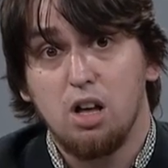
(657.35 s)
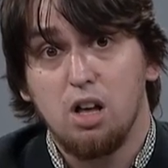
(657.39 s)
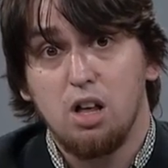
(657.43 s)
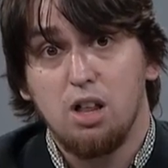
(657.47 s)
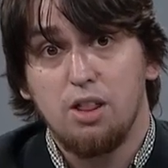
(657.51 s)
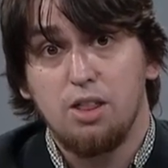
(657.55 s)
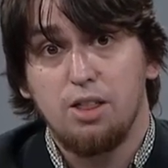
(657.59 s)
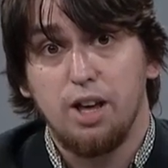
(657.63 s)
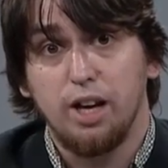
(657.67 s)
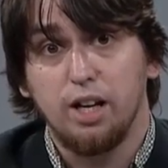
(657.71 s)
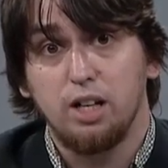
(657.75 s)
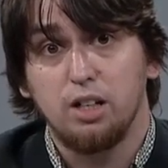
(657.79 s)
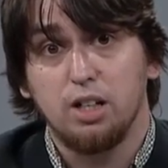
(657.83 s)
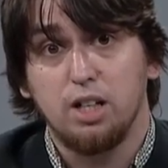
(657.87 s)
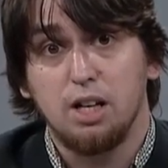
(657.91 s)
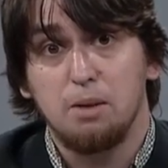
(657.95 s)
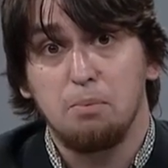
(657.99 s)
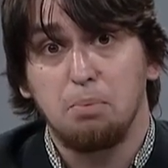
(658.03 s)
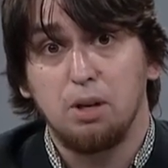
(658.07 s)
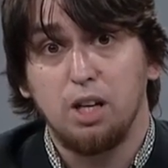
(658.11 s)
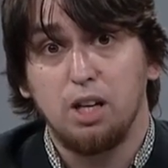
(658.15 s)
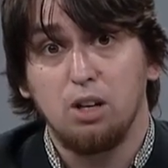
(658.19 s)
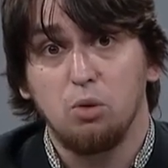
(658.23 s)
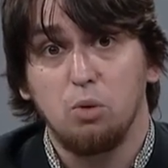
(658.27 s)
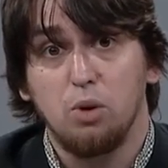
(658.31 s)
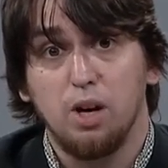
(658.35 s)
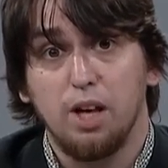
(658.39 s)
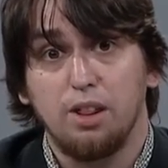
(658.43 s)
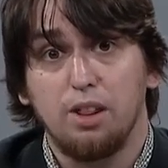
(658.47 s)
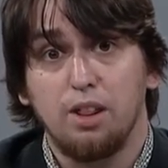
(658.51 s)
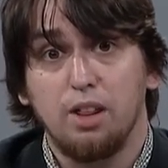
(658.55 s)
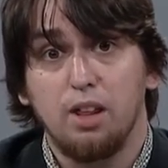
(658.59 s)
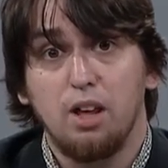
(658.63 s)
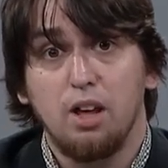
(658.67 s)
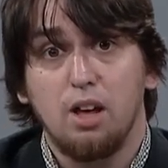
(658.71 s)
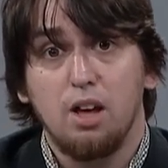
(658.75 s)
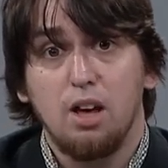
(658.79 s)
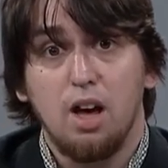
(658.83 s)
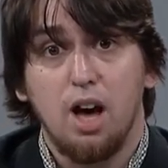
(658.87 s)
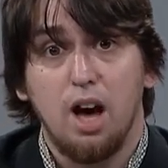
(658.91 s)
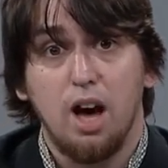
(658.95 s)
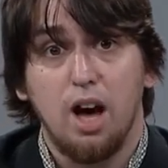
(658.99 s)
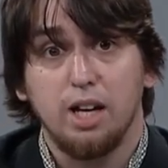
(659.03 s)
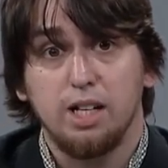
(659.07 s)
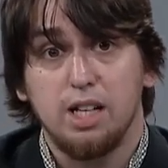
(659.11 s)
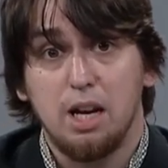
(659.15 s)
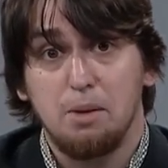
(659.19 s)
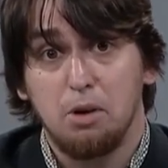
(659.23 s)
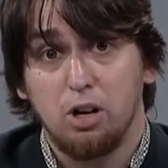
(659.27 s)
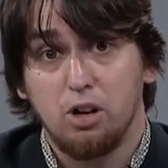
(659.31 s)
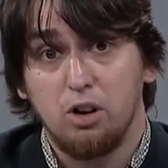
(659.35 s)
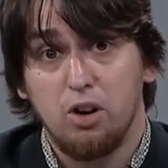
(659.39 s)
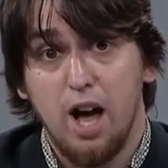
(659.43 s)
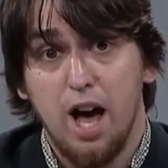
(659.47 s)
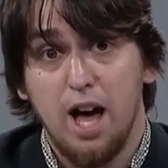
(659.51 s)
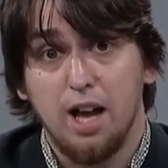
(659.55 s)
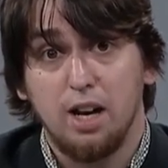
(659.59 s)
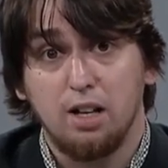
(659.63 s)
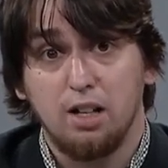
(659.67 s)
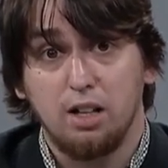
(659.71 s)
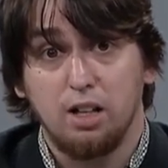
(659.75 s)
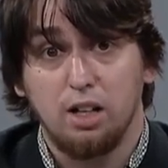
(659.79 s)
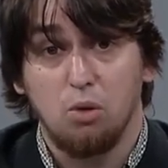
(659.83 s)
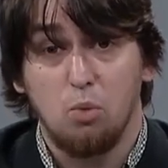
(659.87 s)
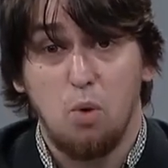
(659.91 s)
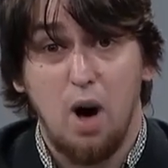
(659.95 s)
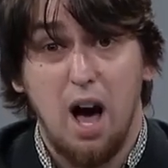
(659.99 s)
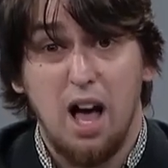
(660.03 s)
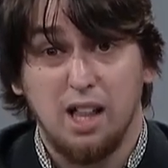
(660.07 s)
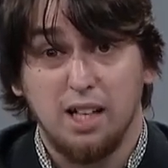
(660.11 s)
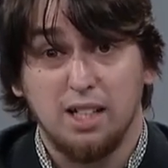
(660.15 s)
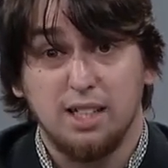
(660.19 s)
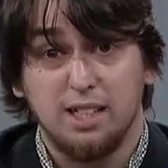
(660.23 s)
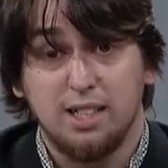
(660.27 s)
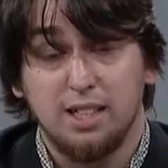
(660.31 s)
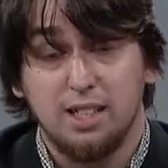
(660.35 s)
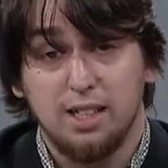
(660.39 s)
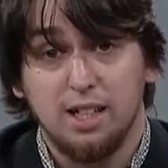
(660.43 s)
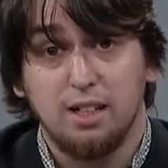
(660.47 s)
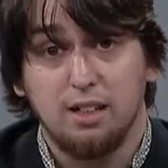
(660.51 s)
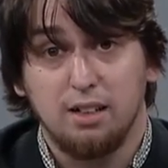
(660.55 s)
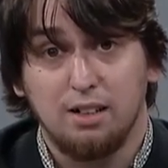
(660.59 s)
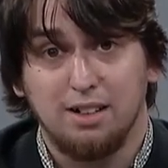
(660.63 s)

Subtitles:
thing to compete with democratically, while it's still